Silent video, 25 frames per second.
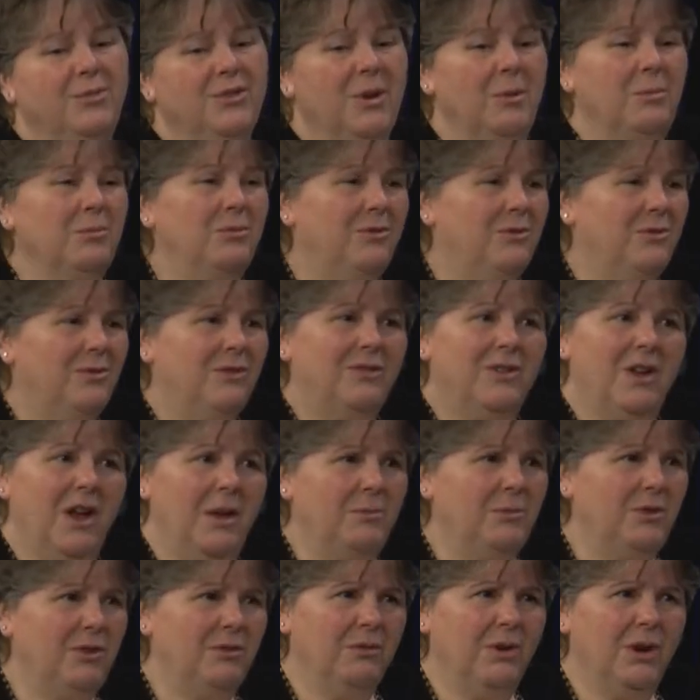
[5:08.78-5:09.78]

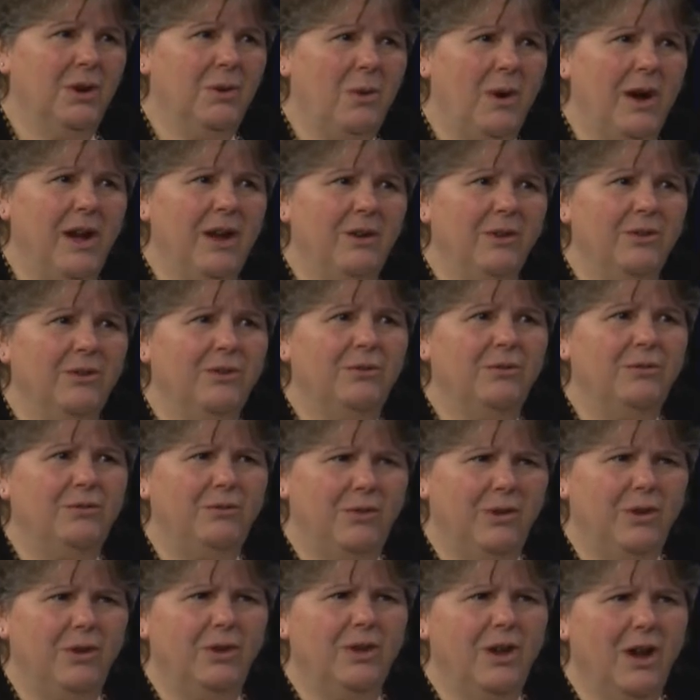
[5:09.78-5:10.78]
Sometimes it requires
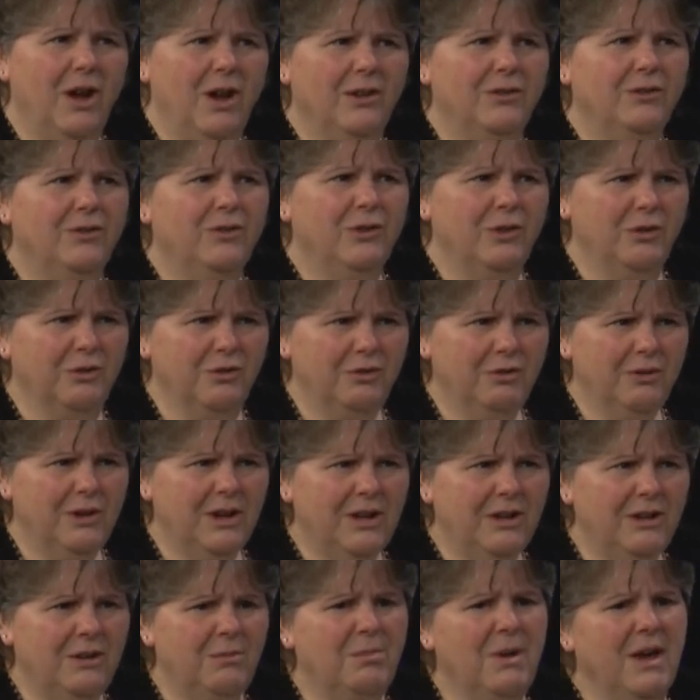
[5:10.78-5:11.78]
full on
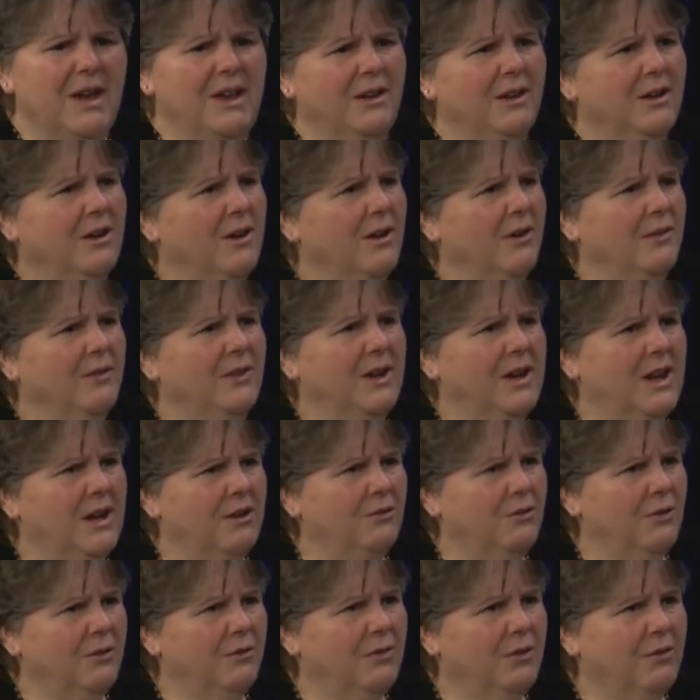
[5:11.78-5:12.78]
surgery, depending on the
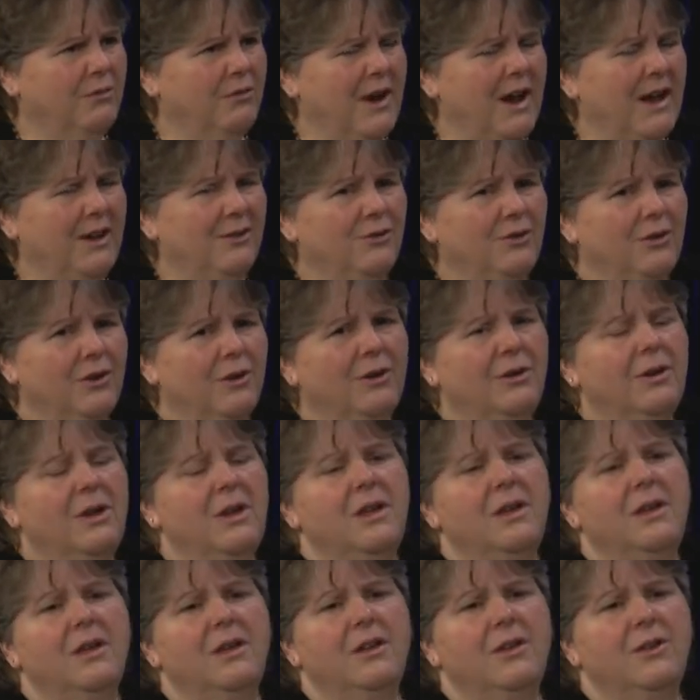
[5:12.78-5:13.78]
nature of the fracture.
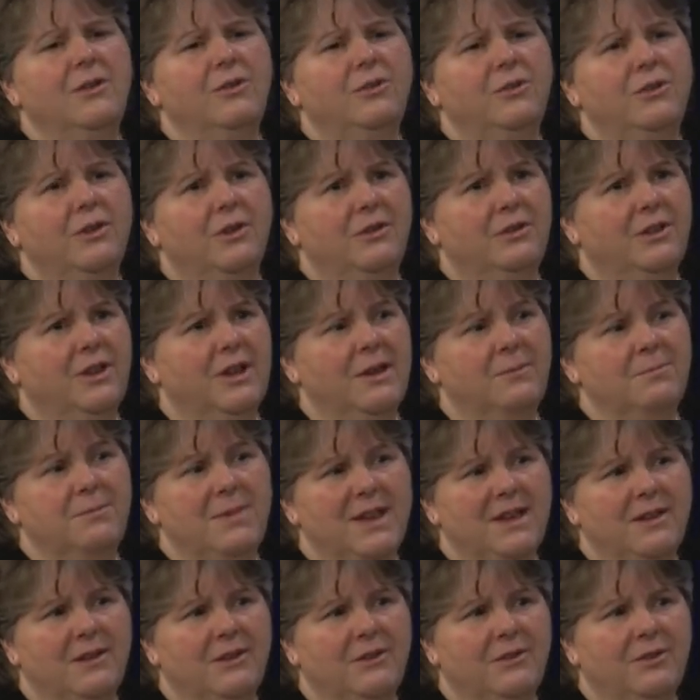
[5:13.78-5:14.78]
Certainly a
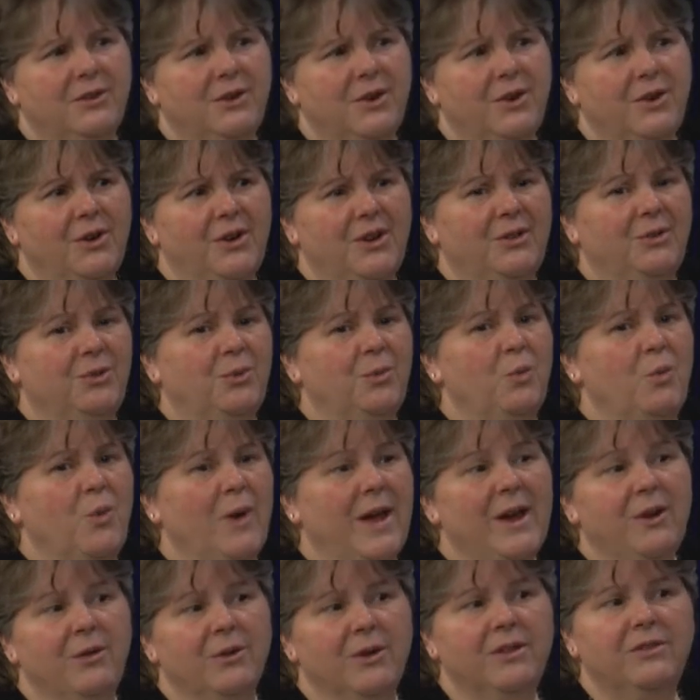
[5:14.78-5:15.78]
big concern is,
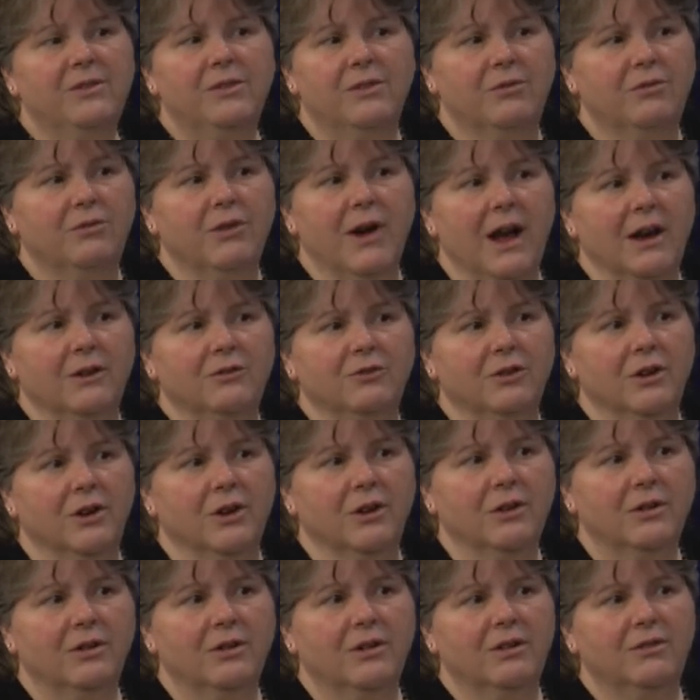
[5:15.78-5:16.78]
where is the
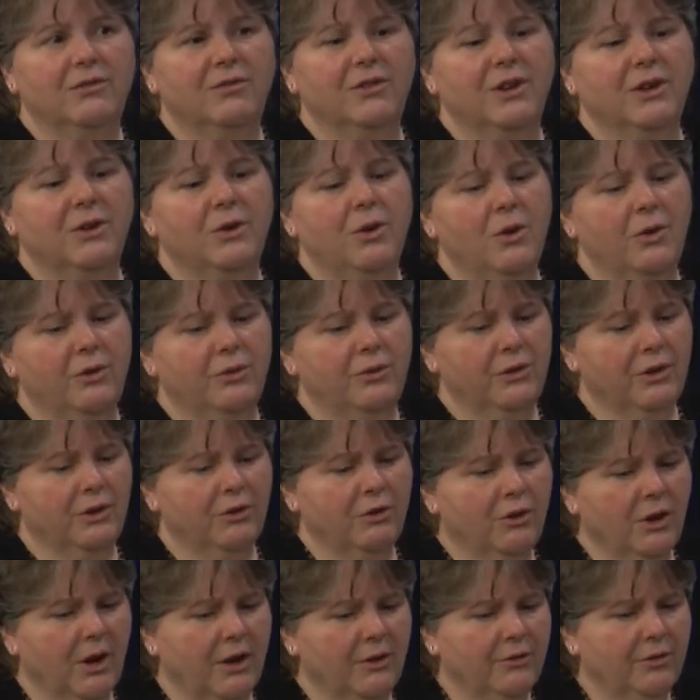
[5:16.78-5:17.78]
fracture? If it goes
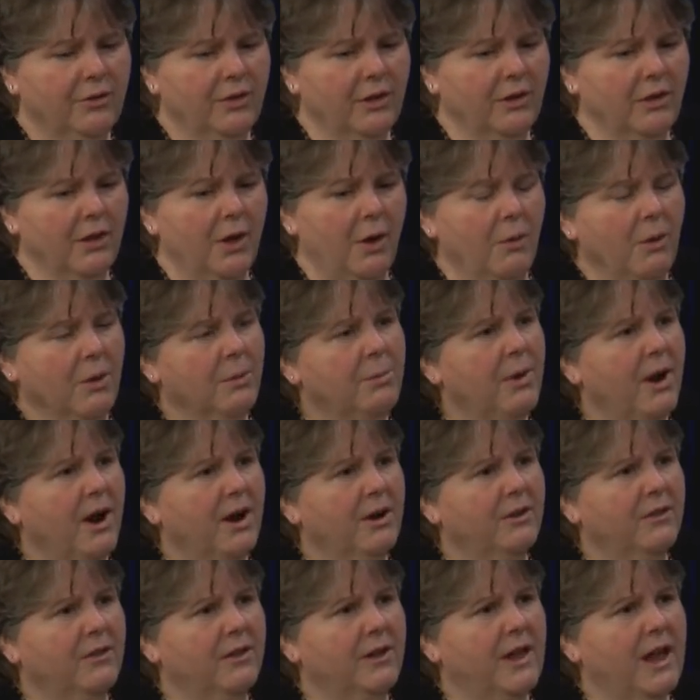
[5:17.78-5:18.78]
across the lower
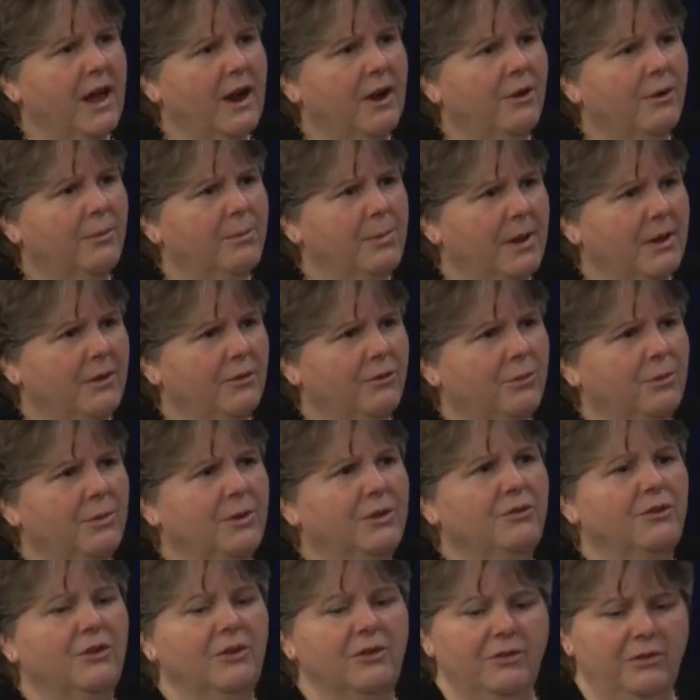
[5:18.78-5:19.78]
part of the carapace,
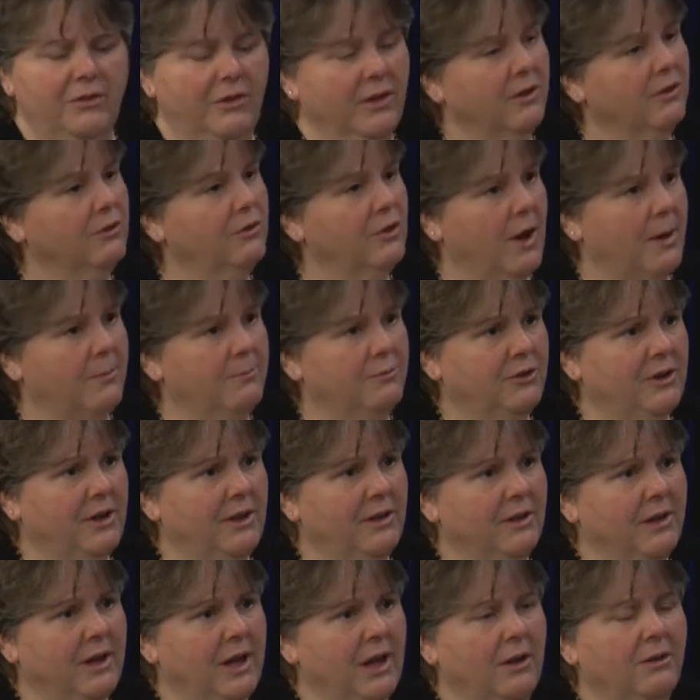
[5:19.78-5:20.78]
which is the top
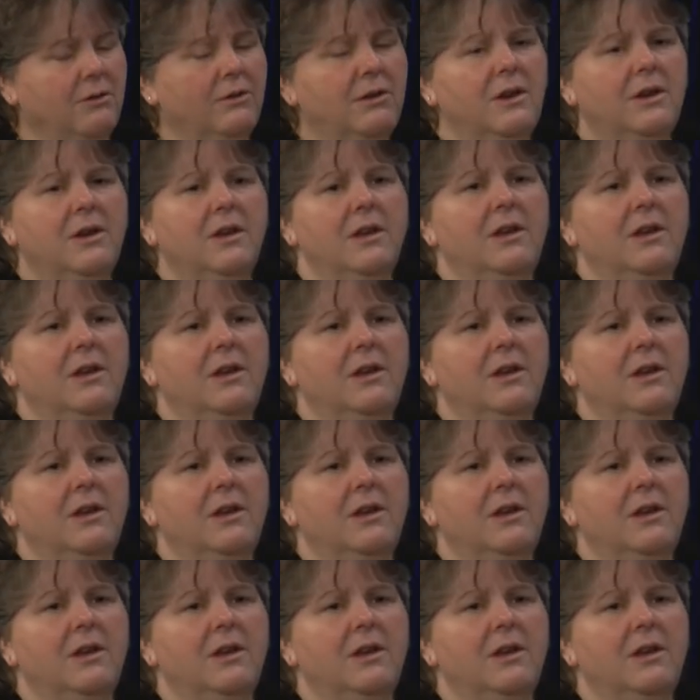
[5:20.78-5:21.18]
shell again,